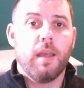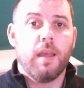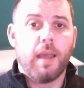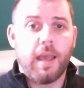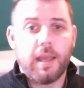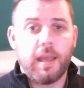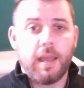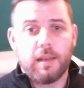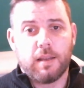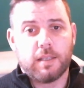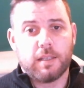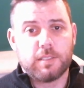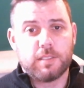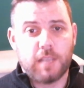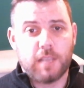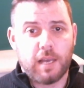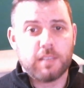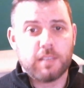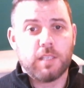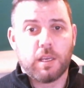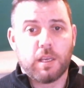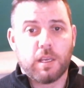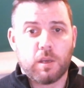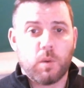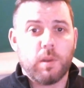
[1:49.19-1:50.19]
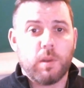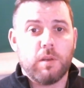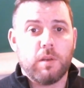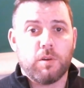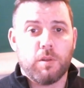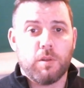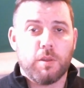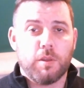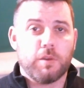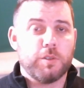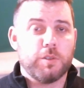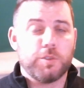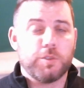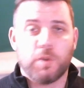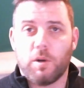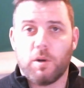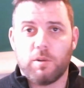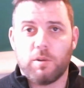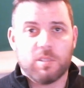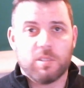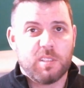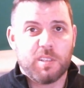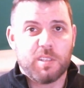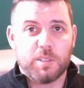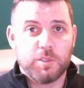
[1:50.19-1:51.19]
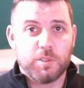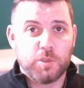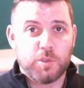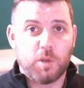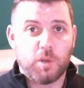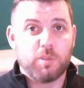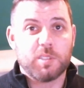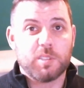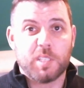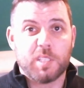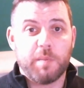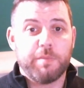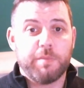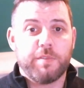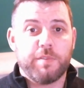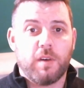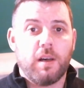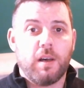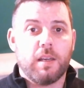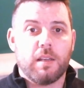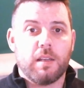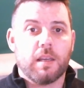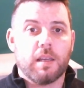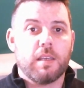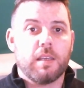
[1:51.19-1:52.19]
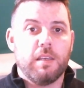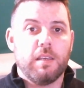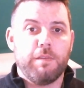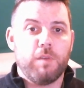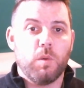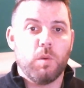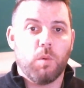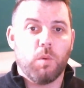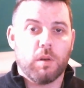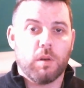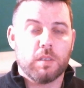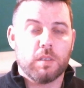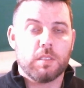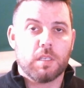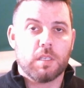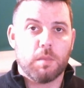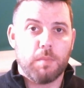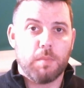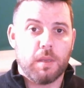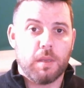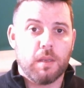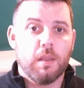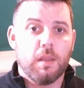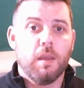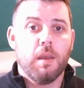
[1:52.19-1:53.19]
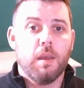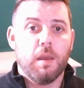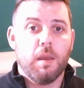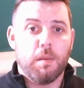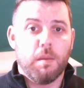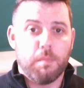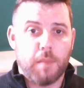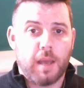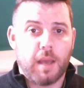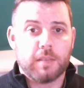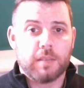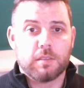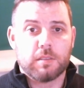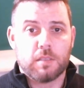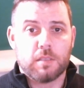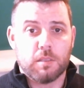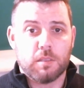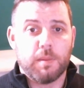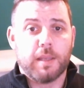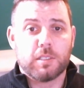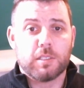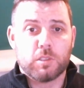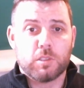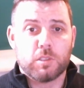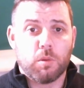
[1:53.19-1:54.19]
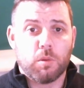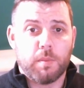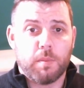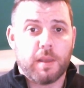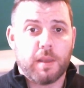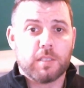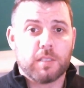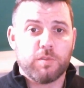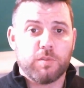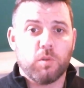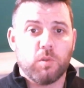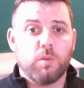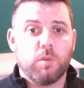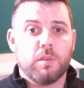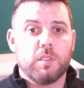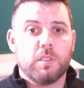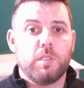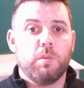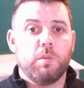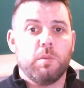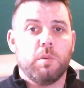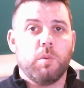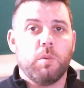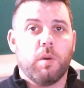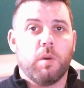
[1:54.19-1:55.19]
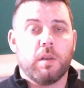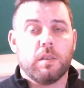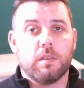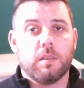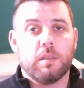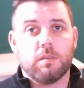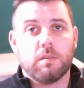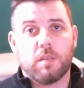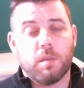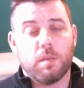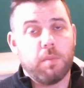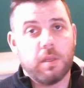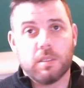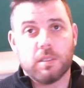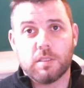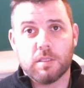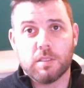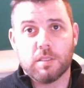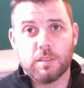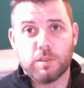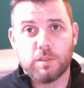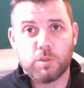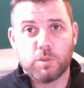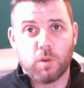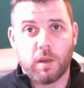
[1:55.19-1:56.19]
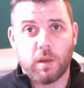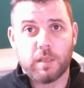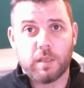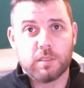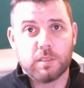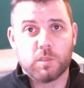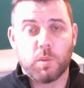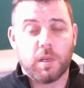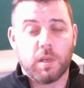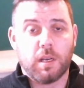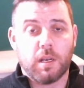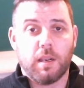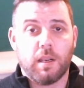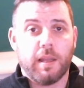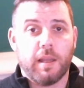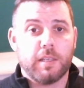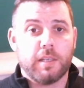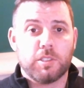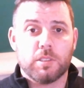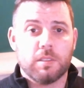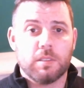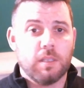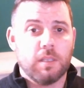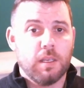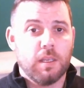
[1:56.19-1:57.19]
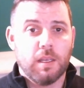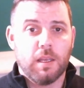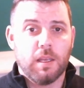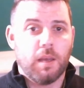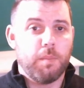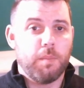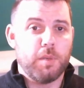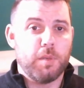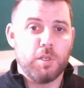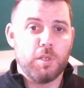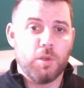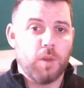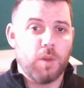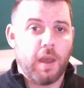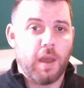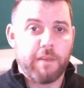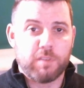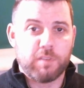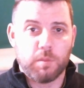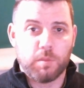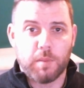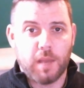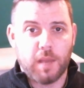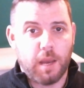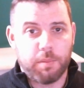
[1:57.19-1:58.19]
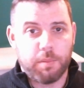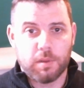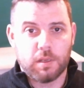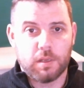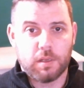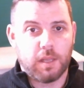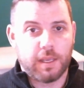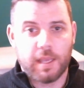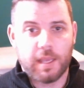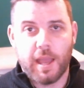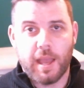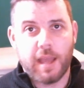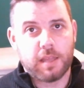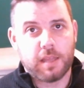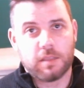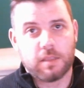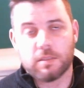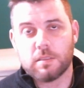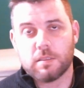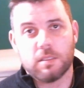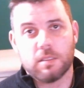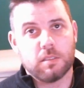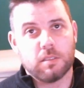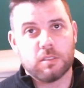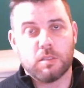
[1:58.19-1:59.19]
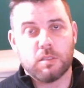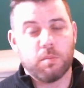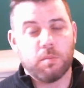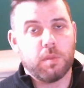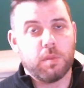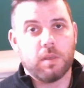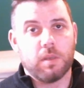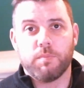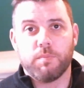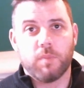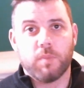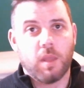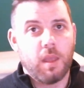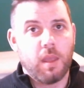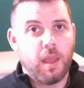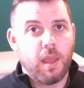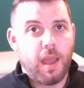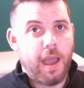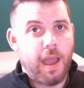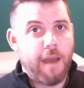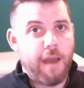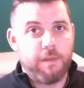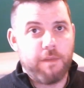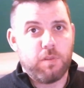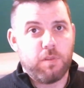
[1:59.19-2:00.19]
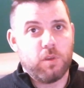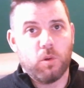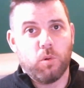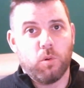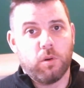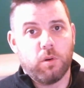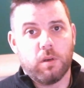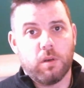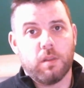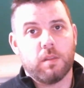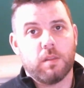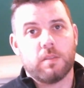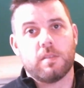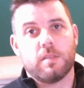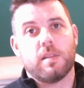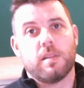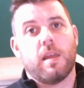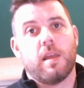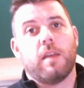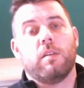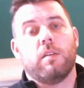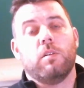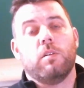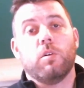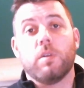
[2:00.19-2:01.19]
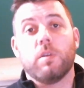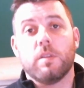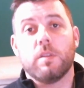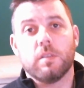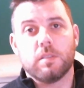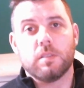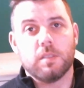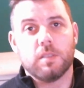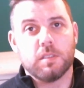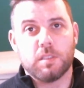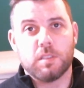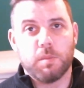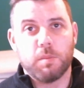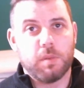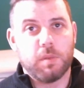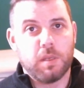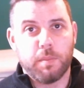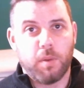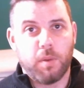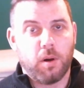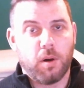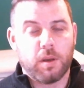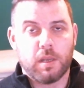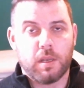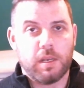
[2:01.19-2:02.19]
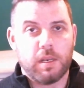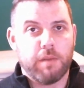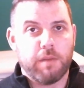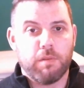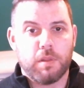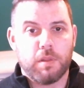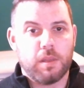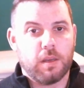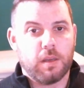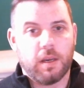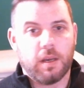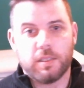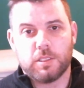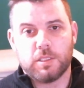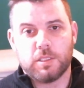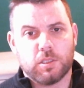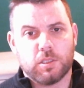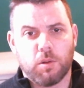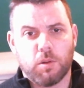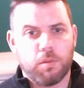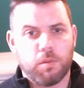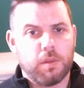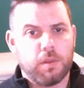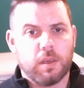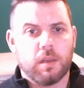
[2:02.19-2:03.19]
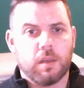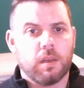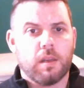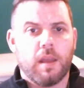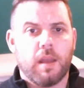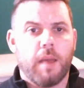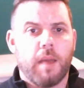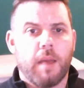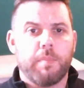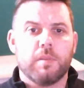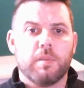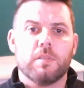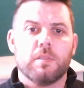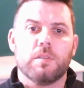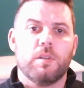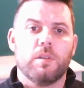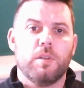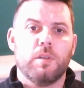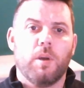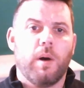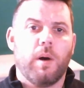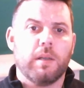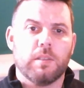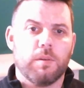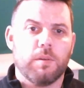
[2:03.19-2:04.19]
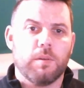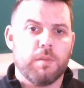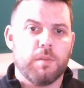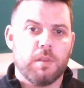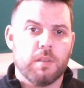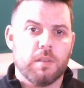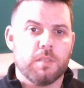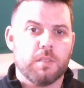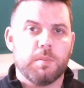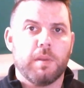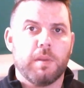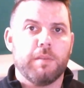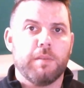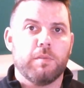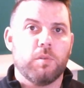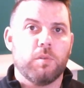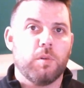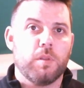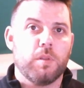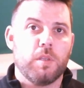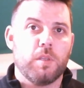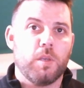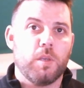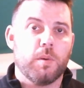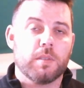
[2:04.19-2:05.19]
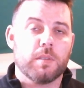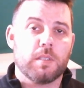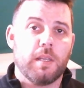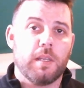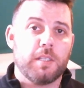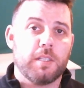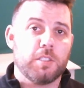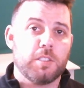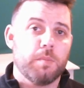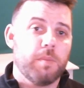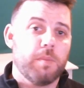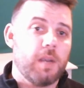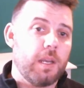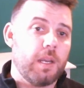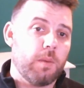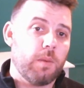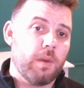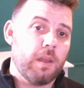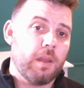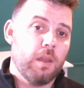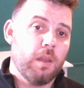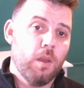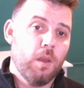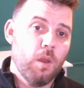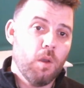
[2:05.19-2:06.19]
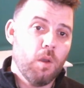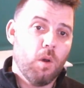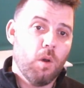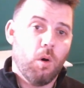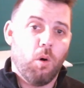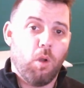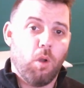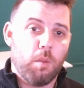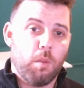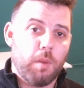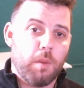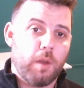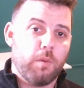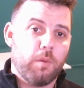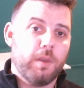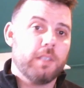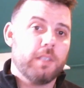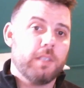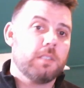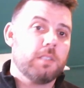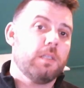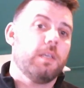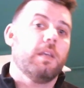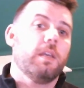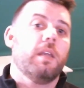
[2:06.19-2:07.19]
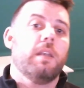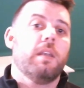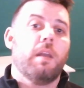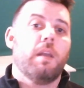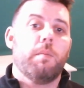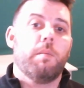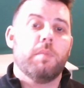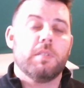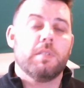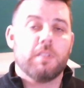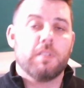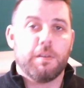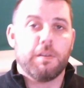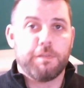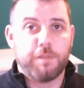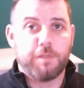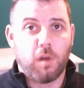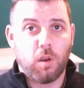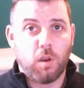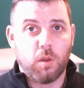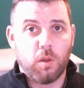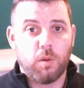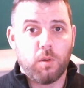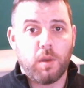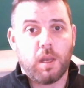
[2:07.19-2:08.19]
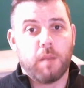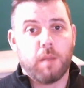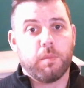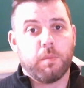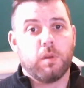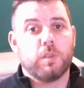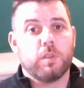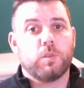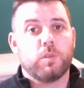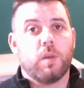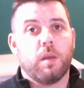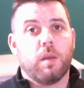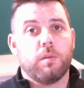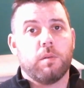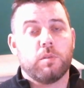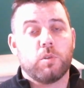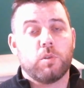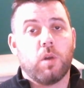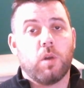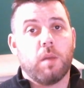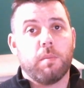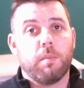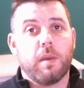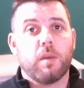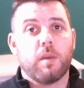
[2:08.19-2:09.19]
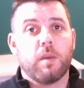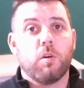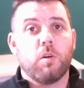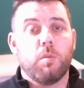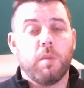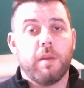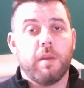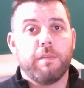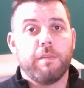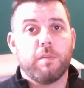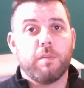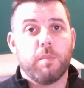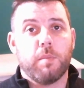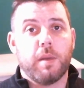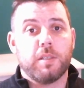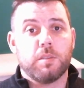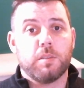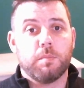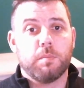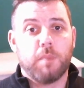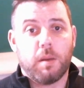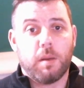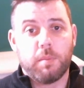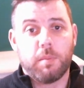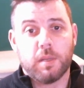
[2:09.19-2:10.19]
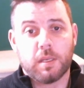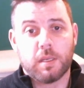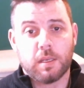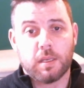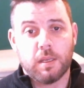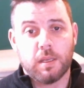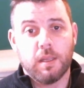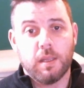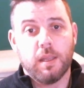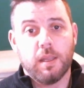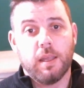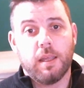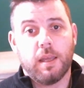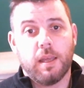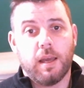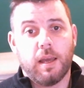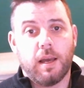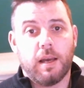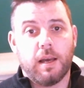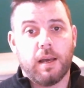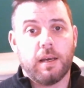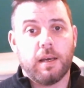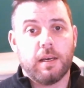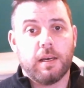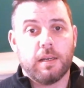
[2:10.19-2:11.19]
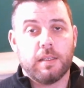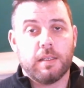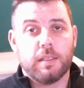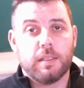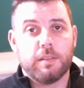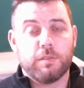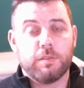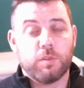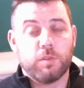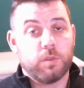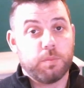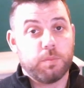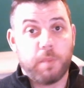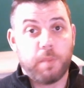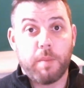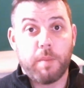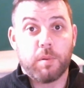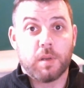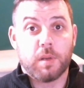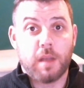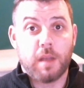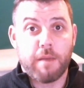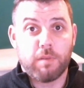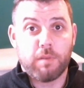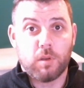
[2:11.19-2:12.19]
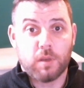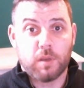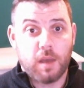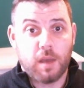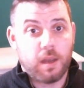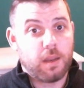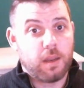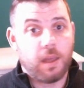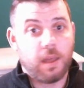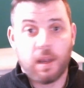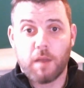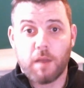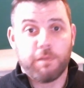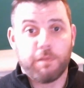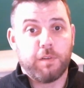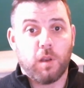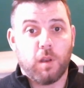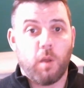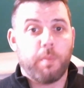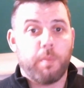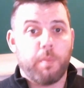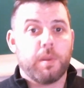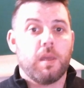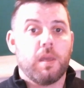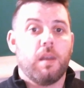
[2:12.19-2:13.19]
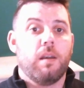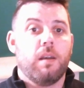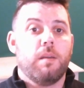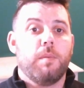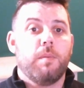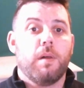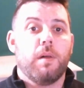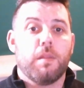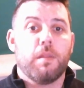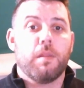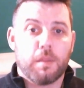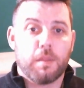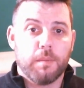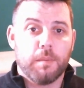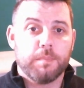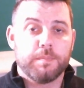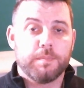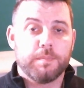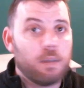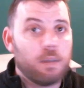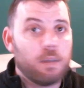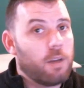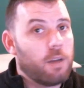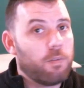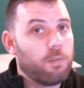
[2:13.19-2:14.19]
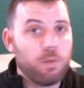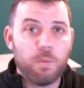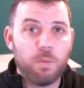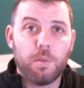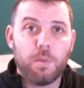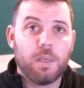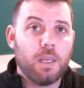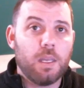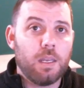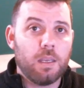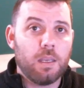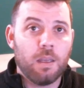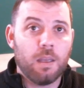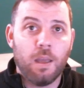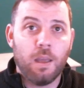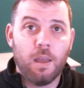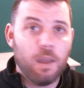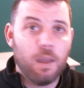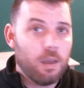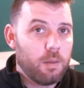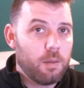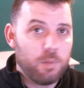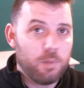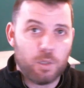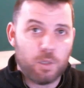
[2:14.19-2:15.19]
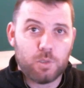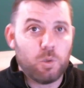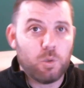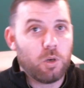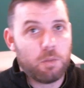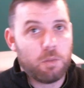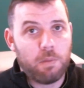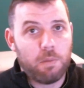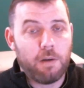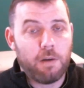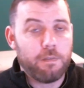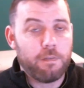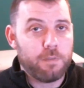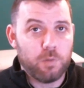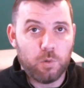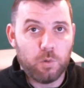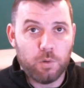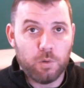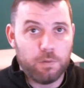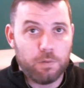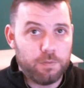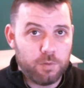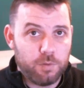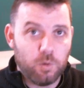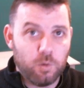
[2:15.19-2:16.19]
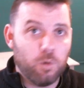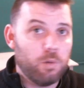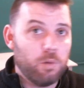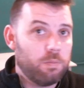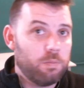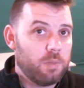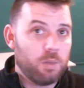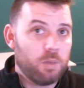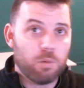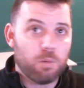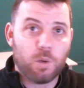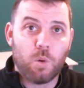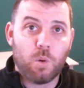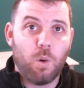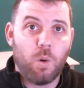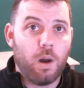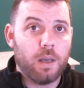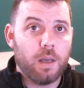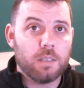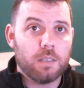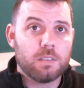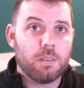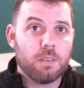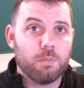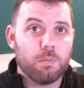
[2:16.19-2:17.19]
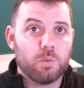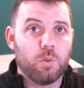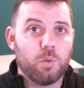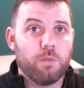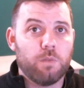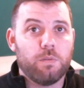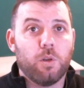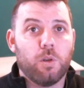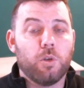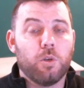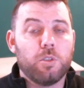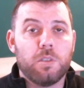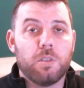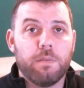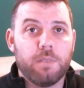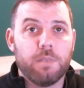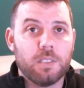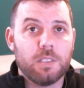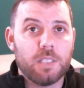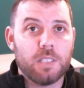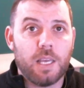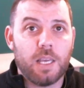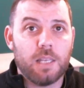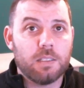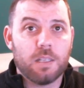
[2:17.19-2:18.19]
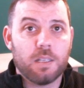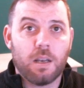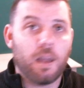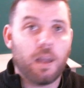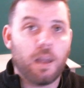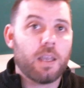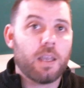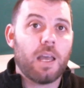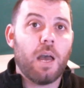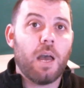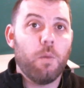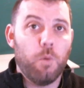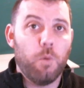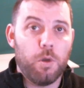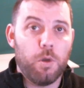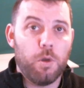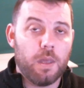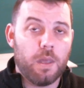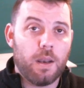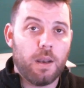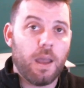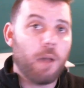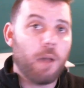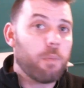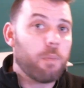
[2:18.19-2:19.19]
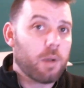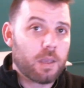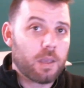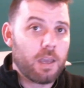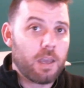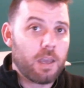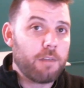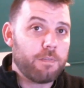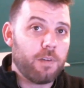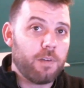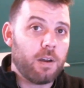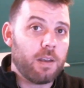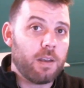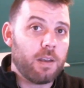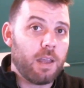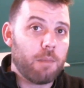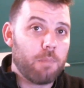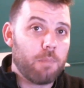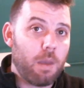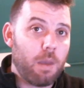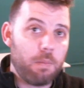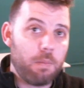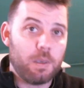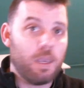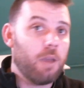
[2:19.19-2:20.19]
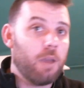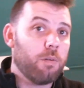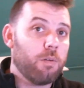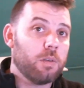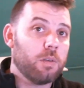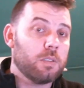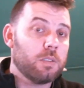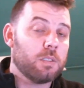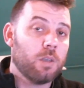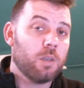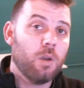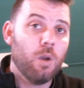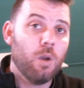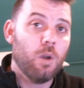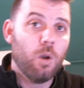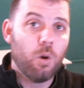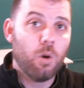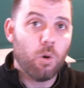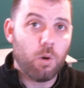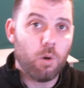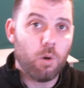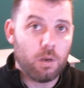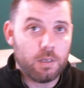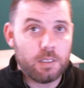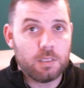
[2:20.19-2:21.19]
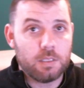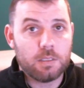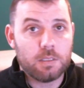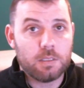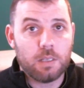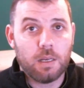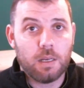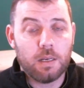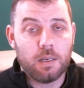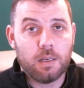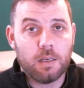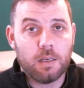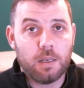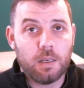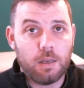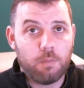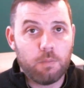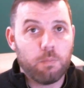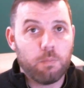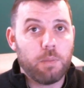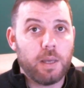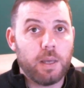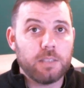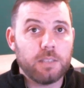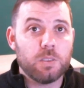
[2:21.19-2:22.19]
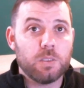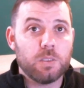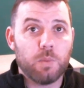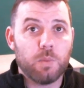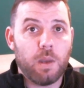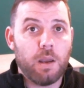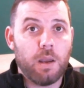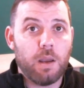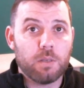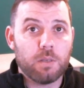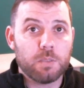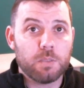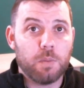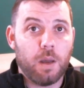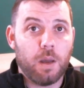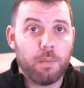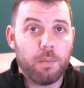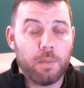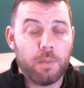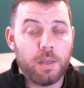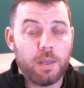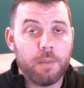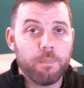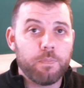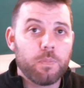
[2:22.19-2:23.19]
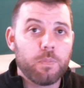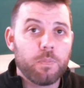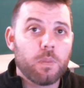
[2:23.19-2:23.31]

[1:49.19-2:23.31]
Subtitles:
And I take a quick look at the controls, and the controls seem fine. Like, if you wanted to commit the mass fraud that you would want to commit to try and swing an election, I mean, you'd have to be able to like hack the system and have the auditors that look at the system in your pocket and everything. I don't think it can happen. So no, I don't think there's been fraud in the US election. But anyway, all my reasoning and numbers follow, and I'm going to try and make all my information public so people can have a look at it, and I'll follow up again in a month. Now, from the beginning, I'm not talking about fraud. Fraud requires some sort of notion of intent, and I can't work that out. But I can find out maybe errors, or at least places where errors might be.